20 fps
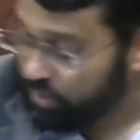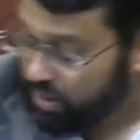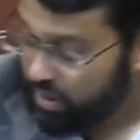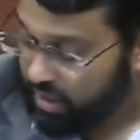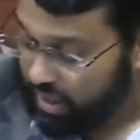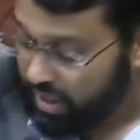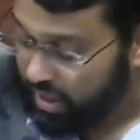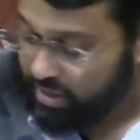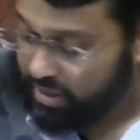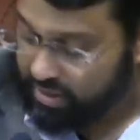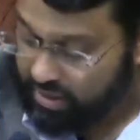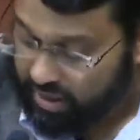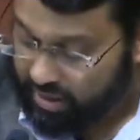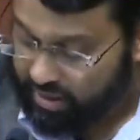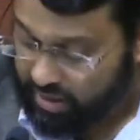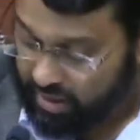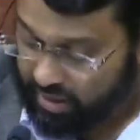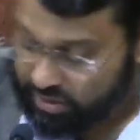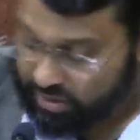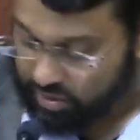and,
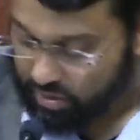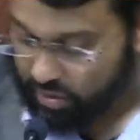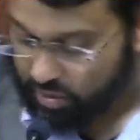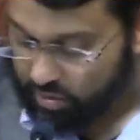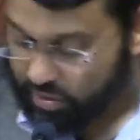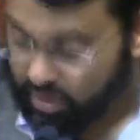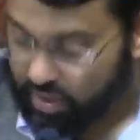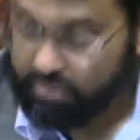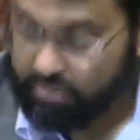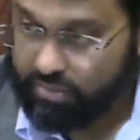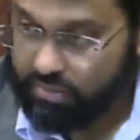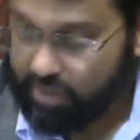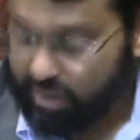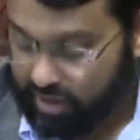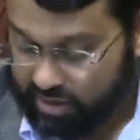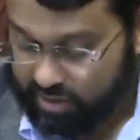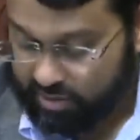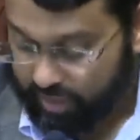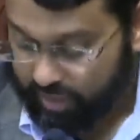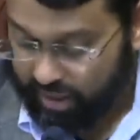and, and you know, um,
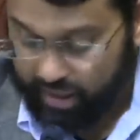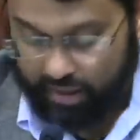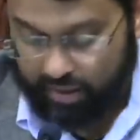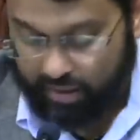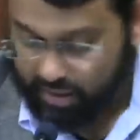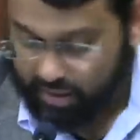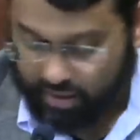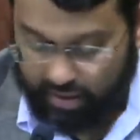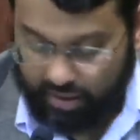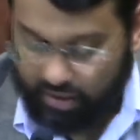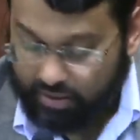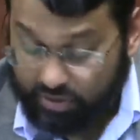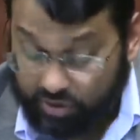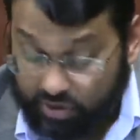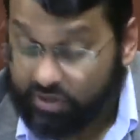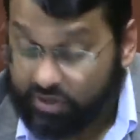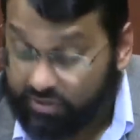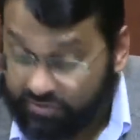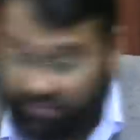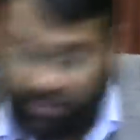explain that to
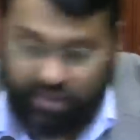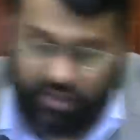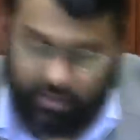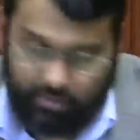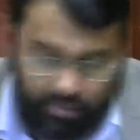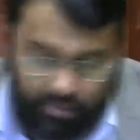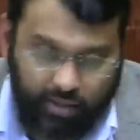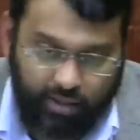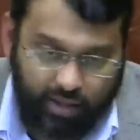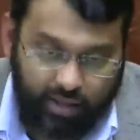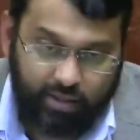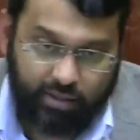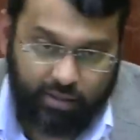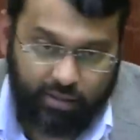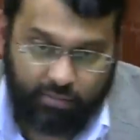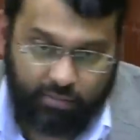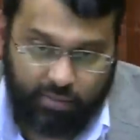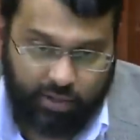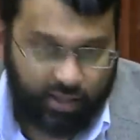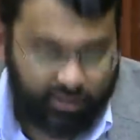defend Ibn al
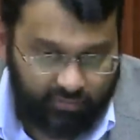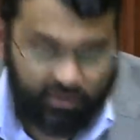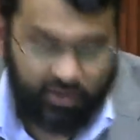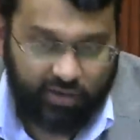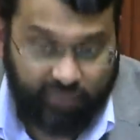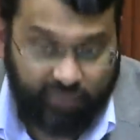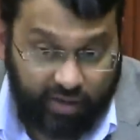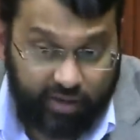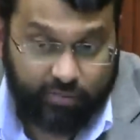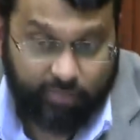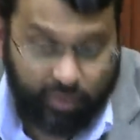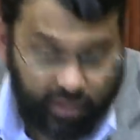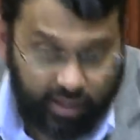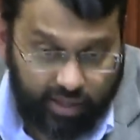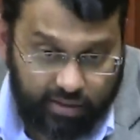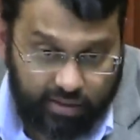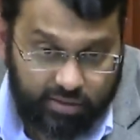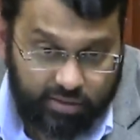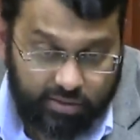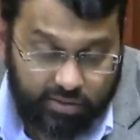Qayyim, even if I
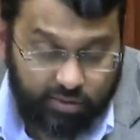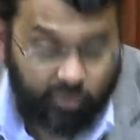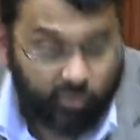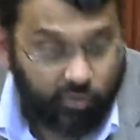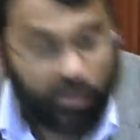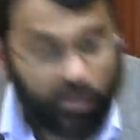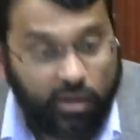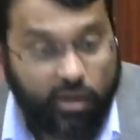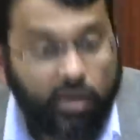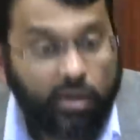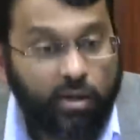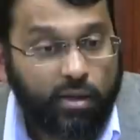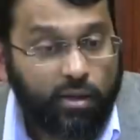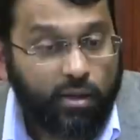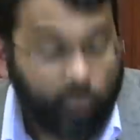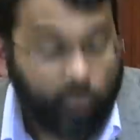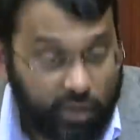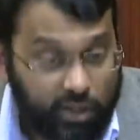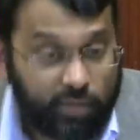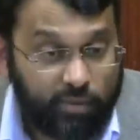politely disagree
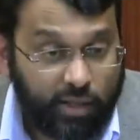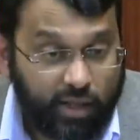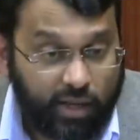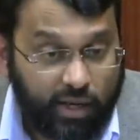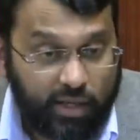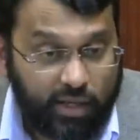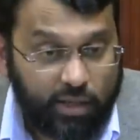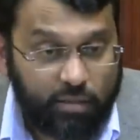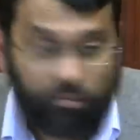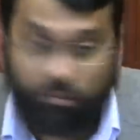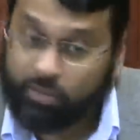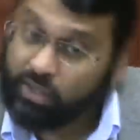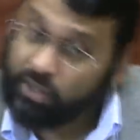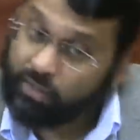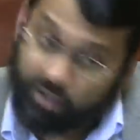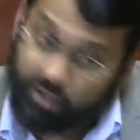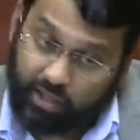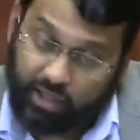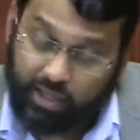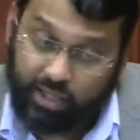with Ibn al Qayyim, but
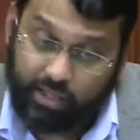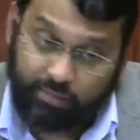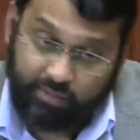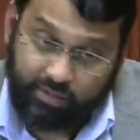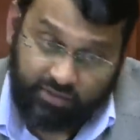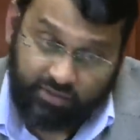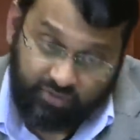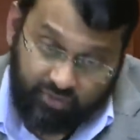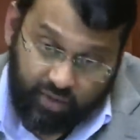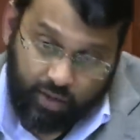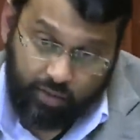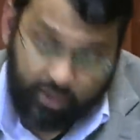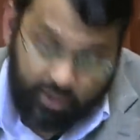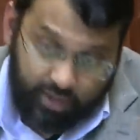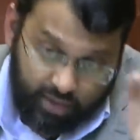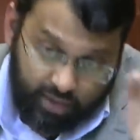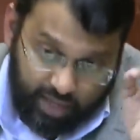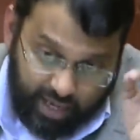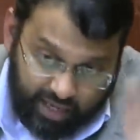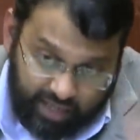Ibn al Qayyim is
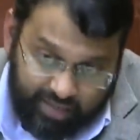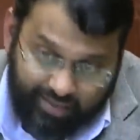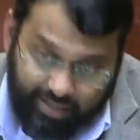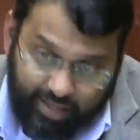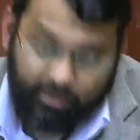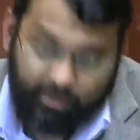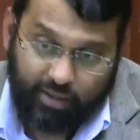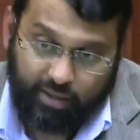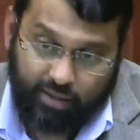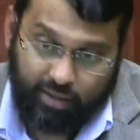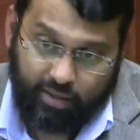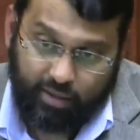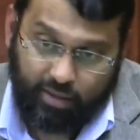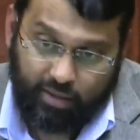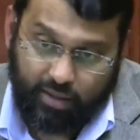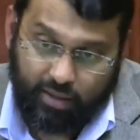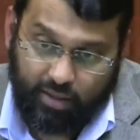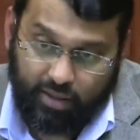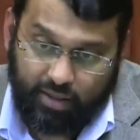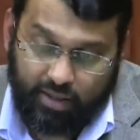very academic.
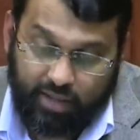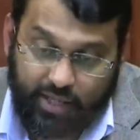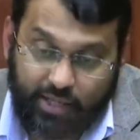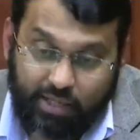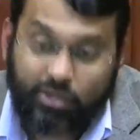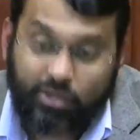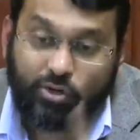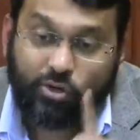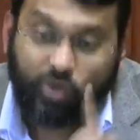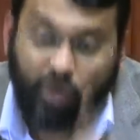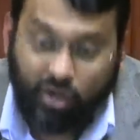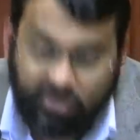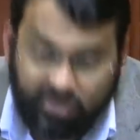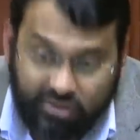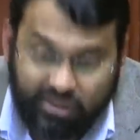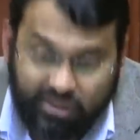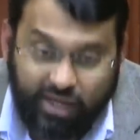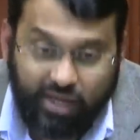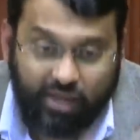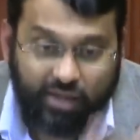He did not
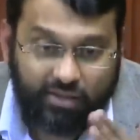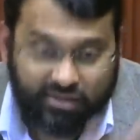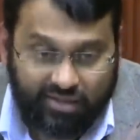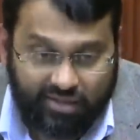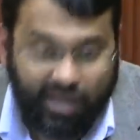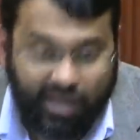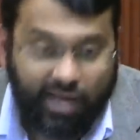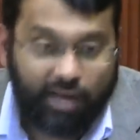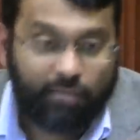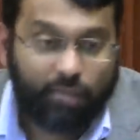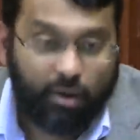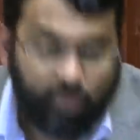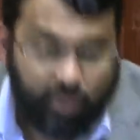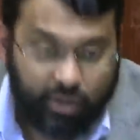say saying Merry